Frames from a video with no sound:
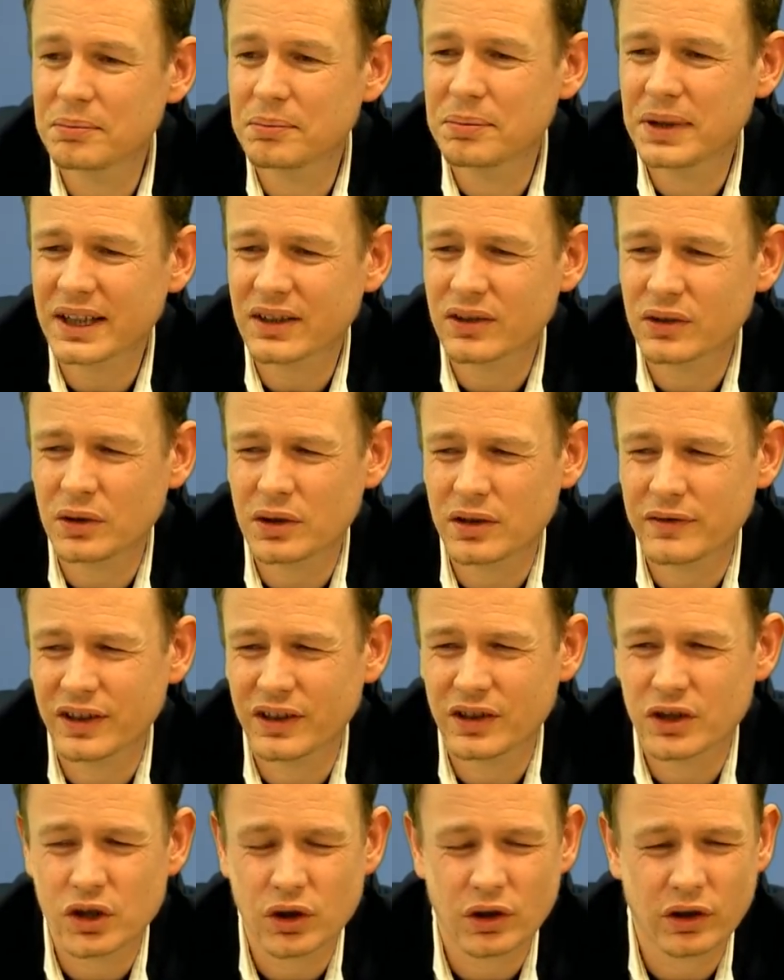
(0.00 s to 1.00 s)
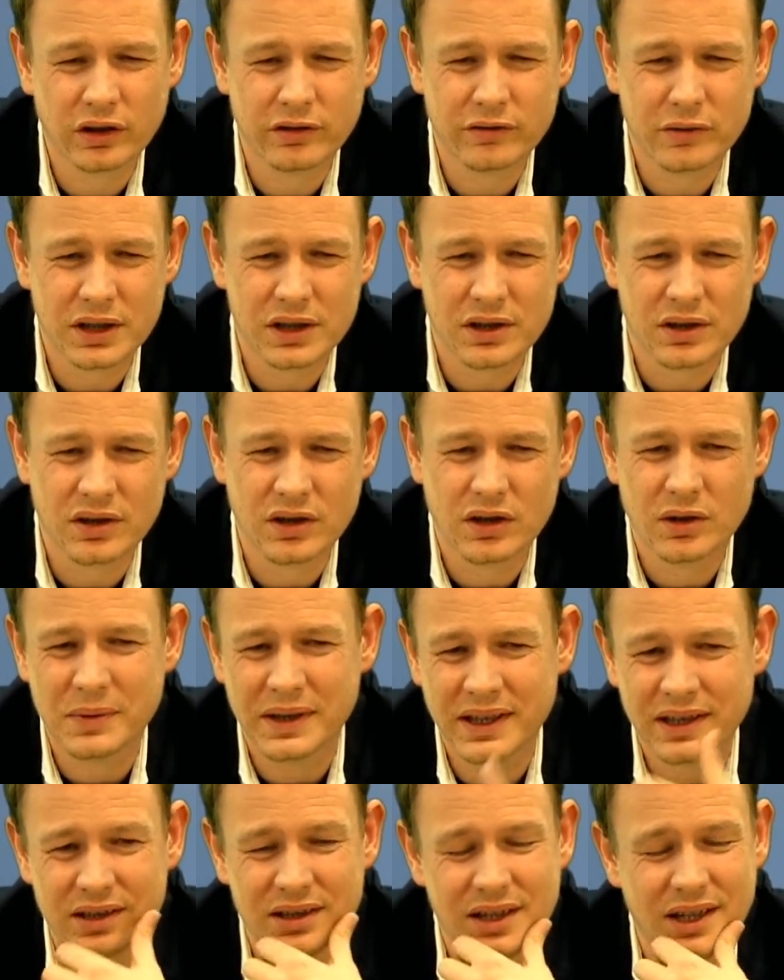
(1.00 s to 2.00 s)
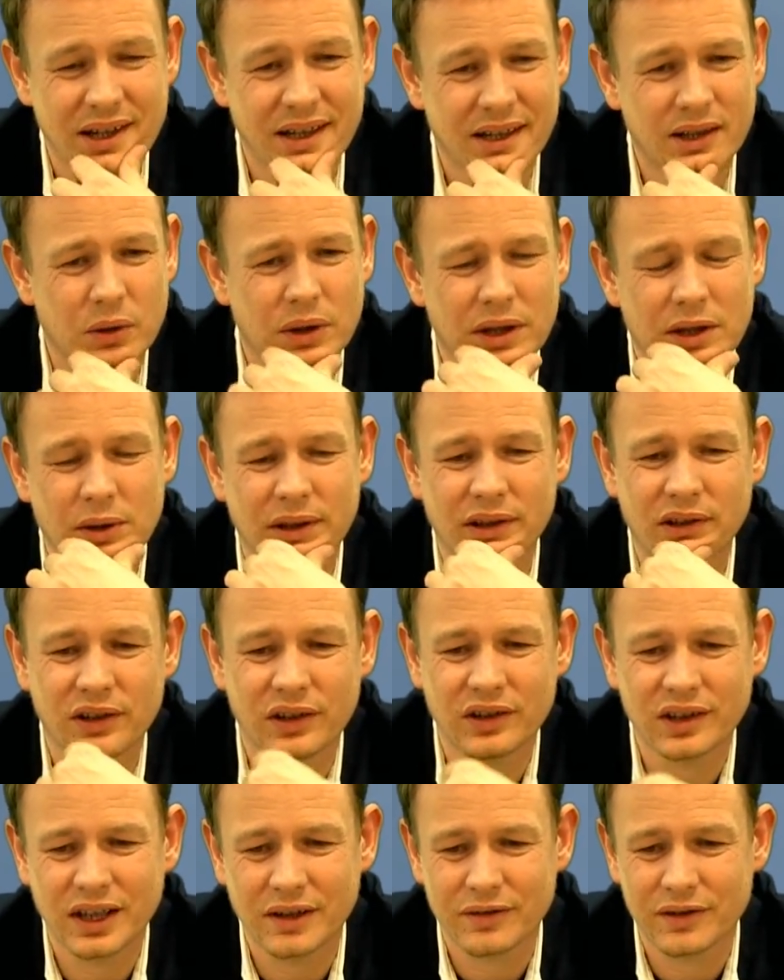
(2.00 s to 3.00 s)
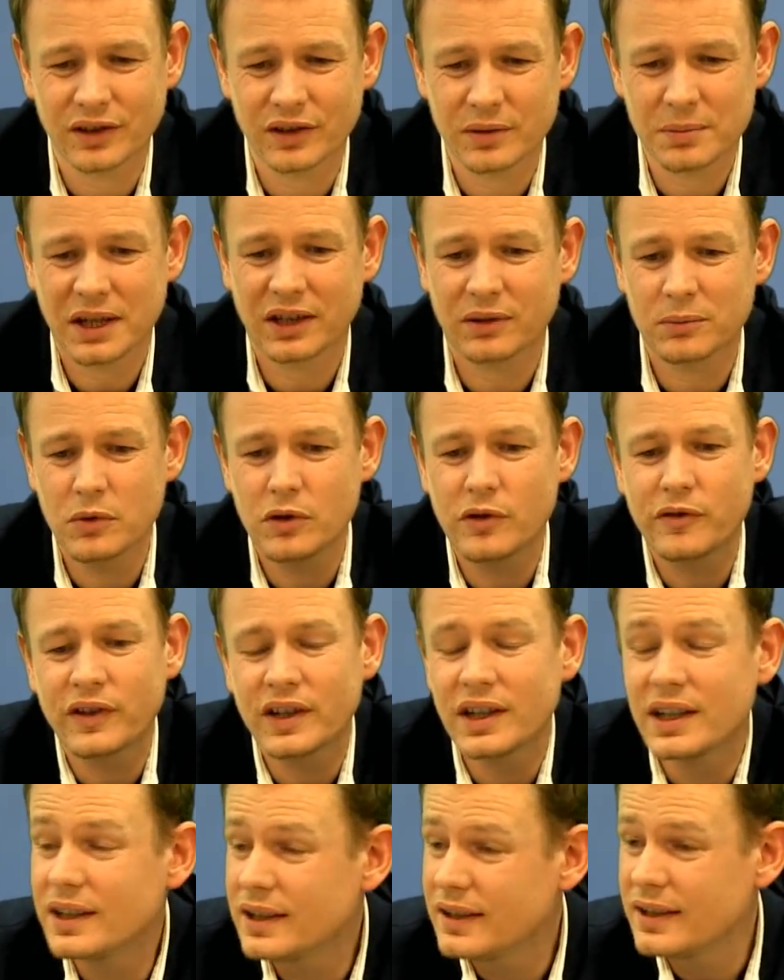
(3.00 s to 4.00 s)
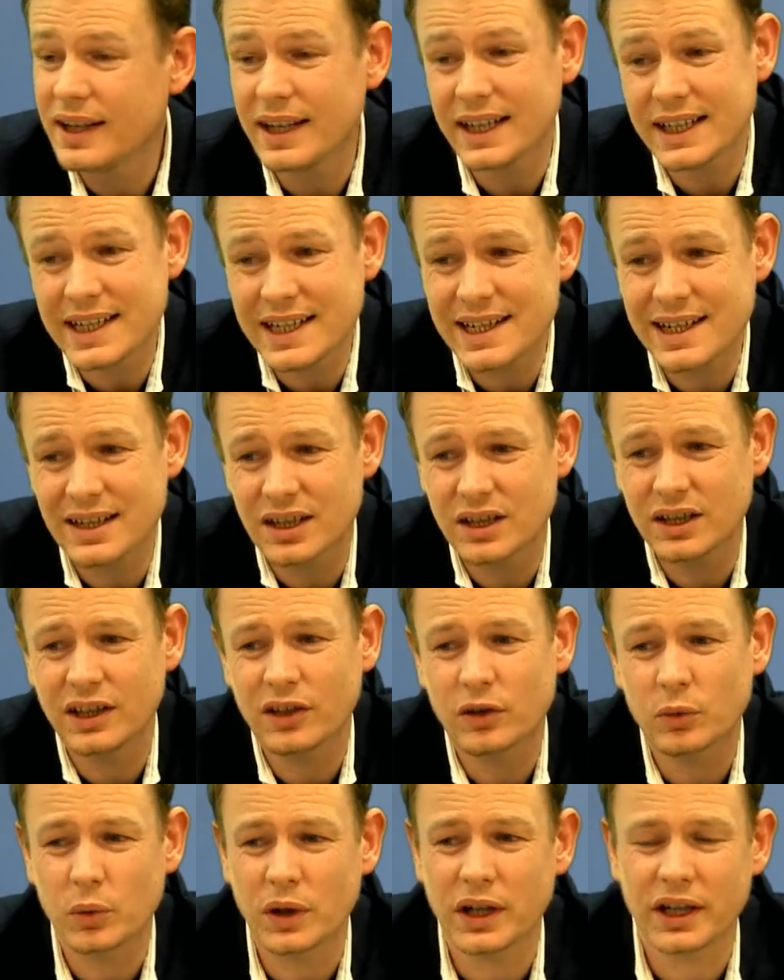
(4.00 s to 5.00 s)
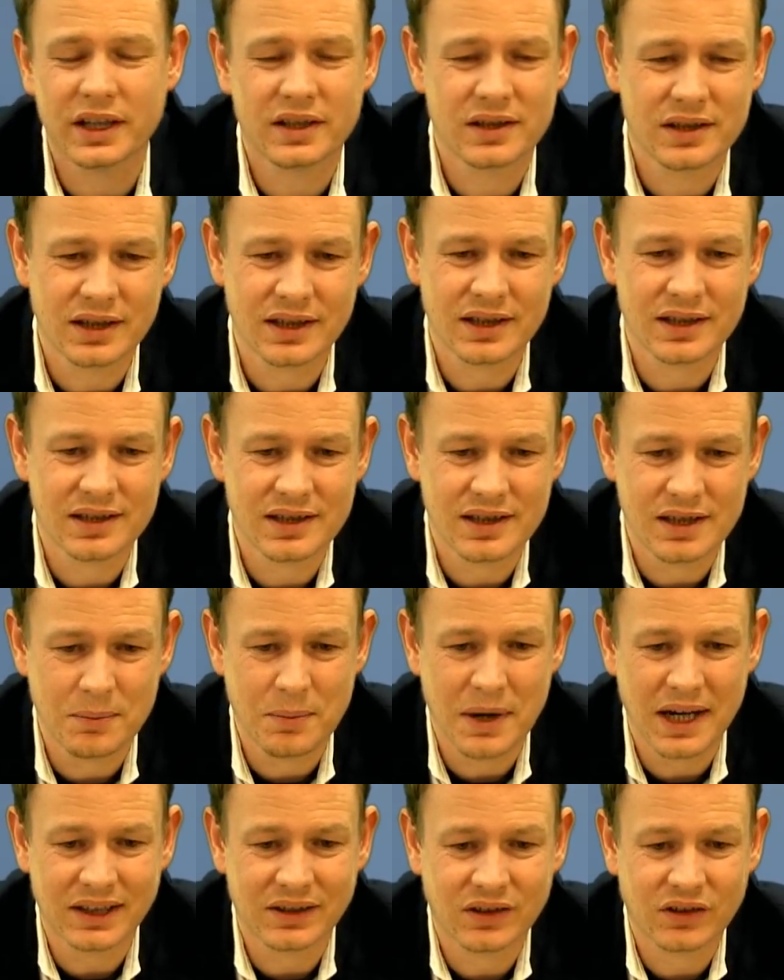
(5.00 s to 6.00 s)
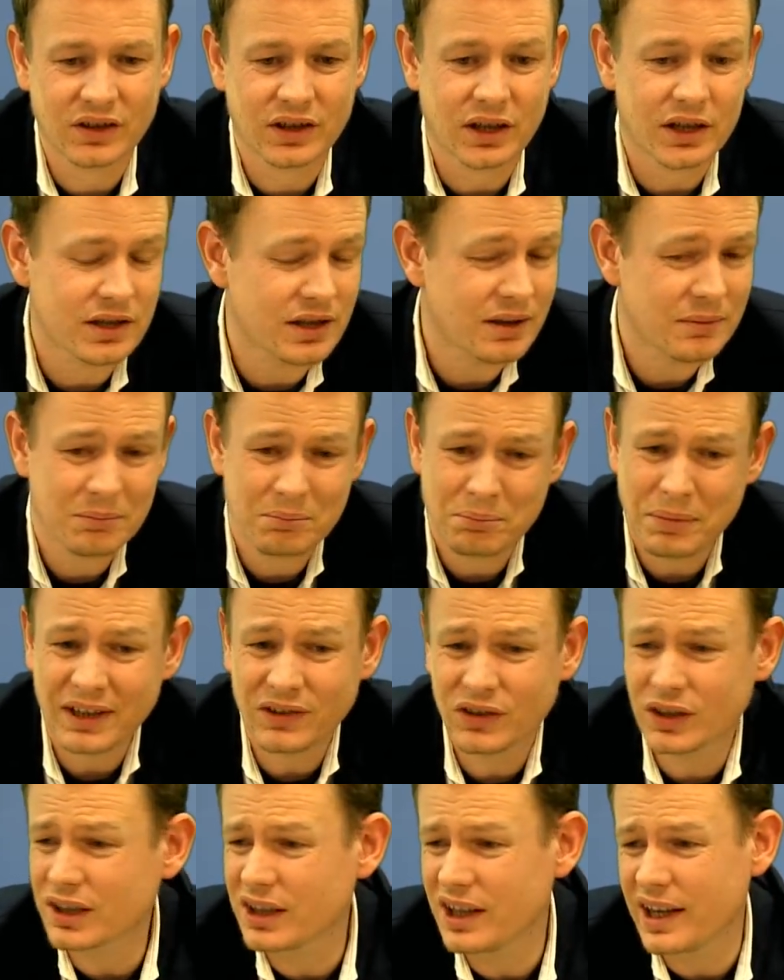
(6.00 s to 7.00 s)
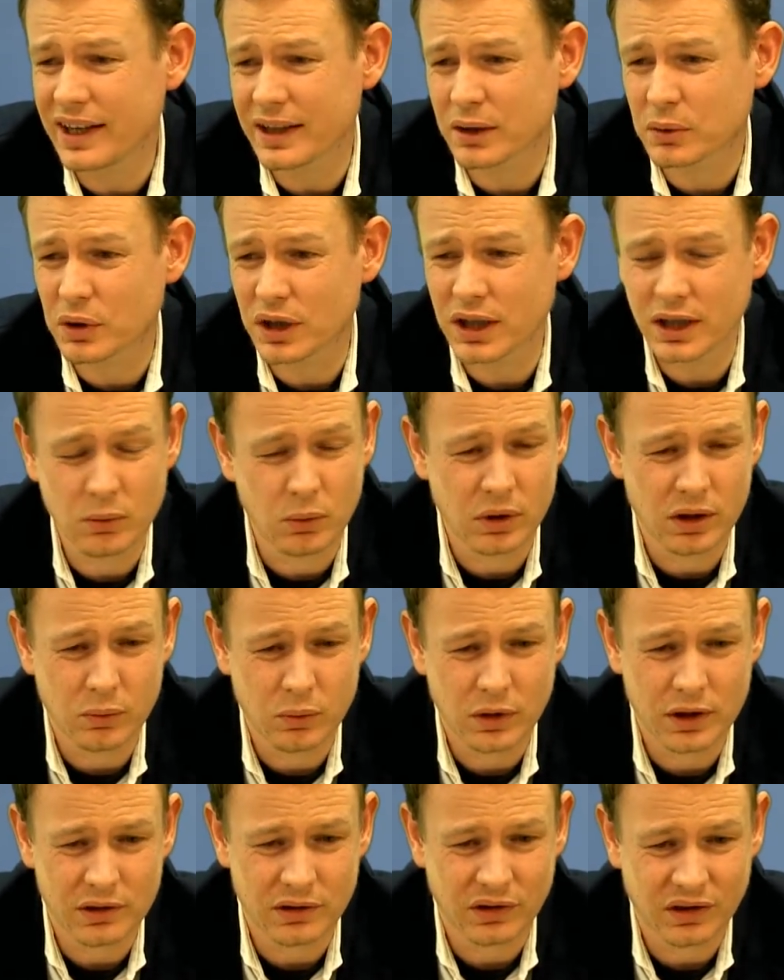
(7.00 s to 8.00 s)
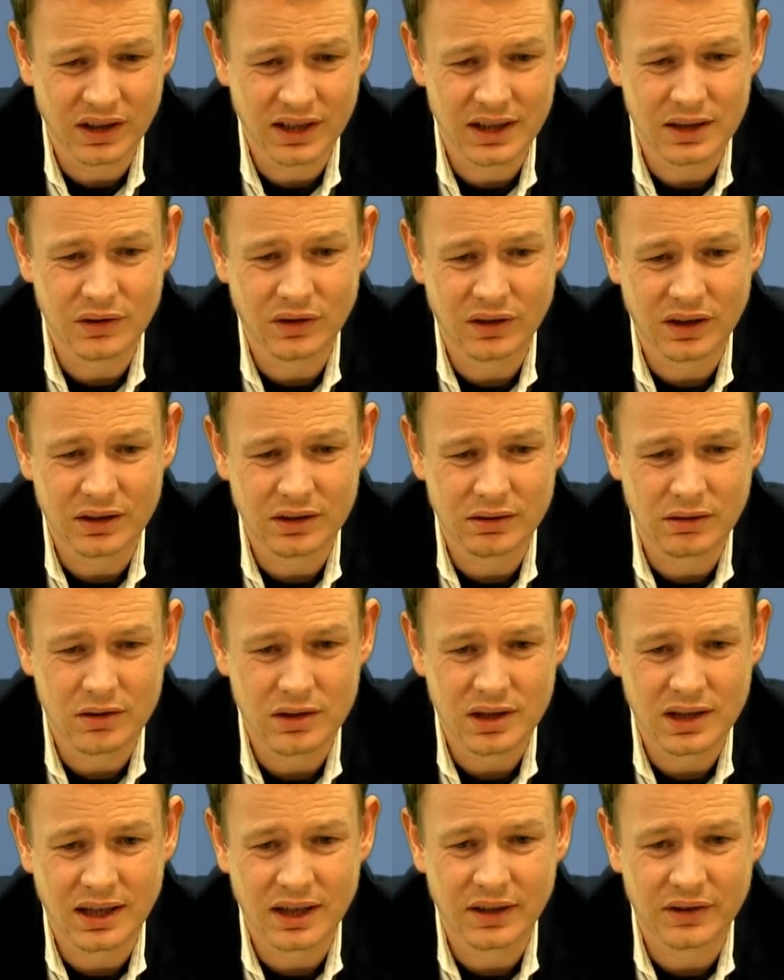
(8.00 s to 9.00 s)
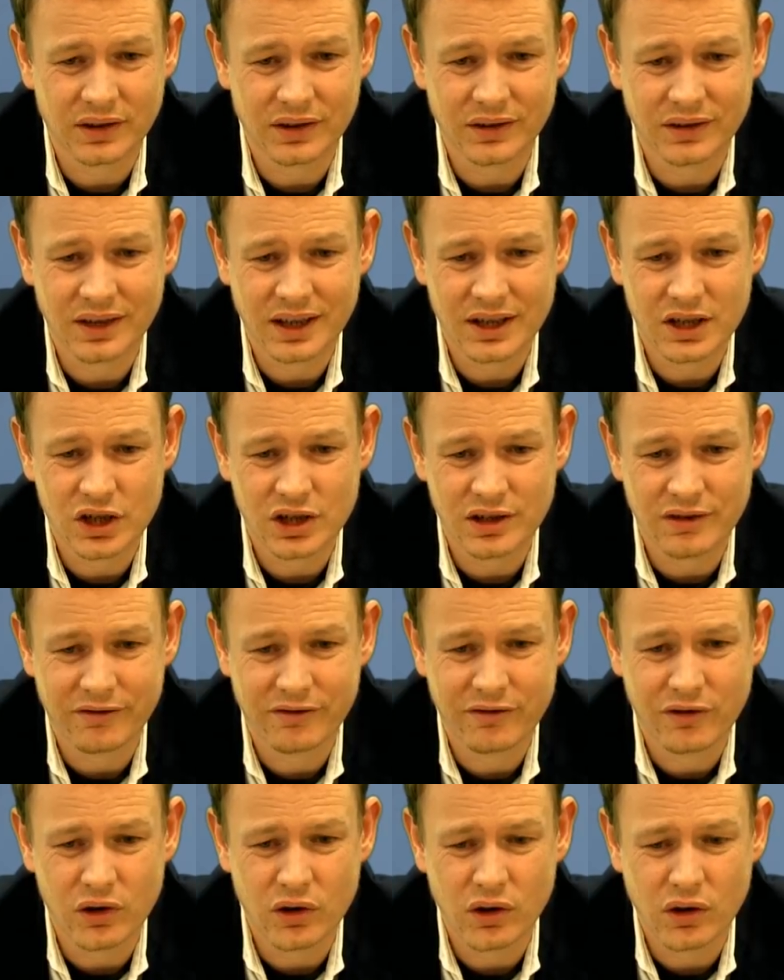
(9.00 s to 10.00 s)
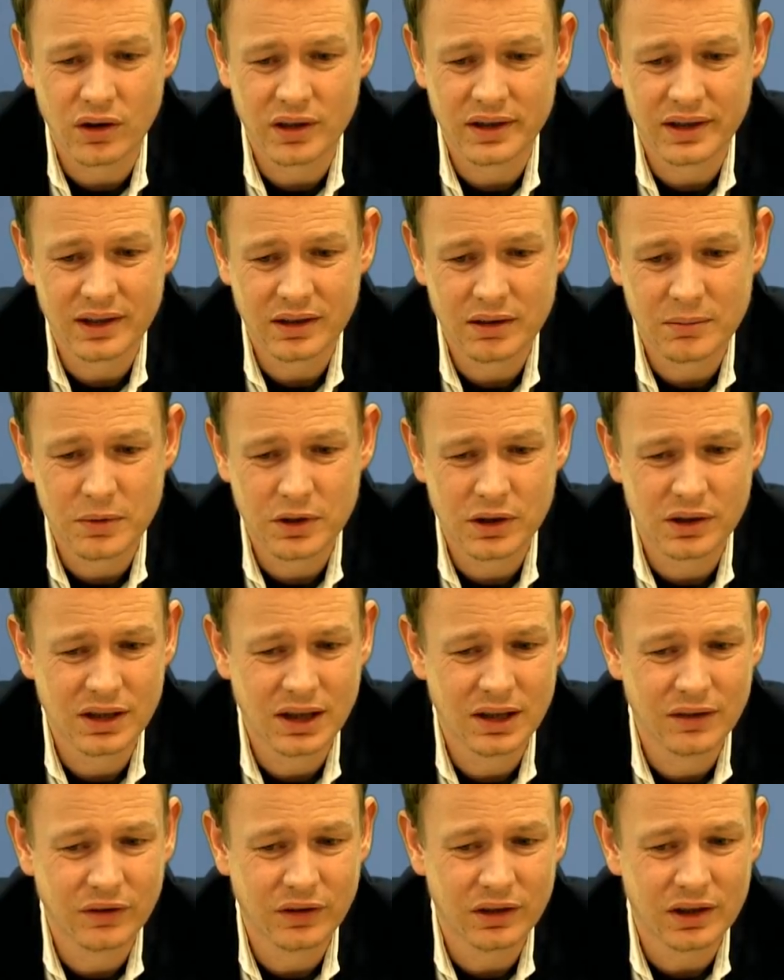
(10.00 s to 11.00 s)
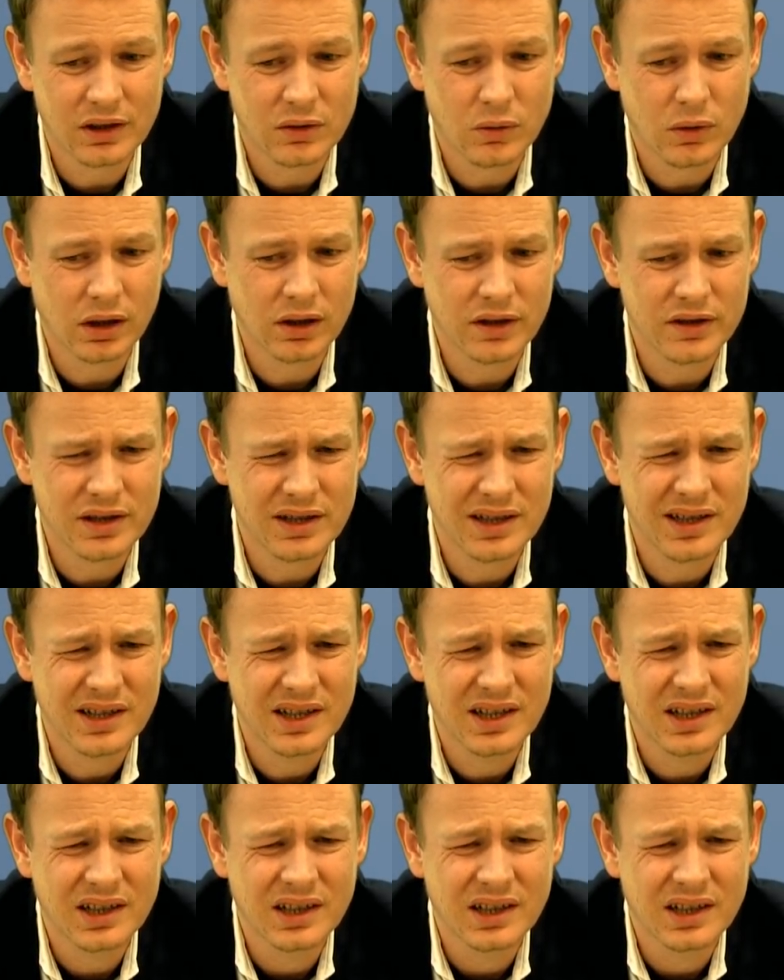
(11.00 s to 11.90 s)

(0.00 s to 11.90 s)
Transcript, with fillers: black sort of has a choice of where to go, but yeah, I agree queen c7 is the best move. And here is where the debates start. Basically, I agree with what you said. You said long castles, knight g4, and the computer gives equality.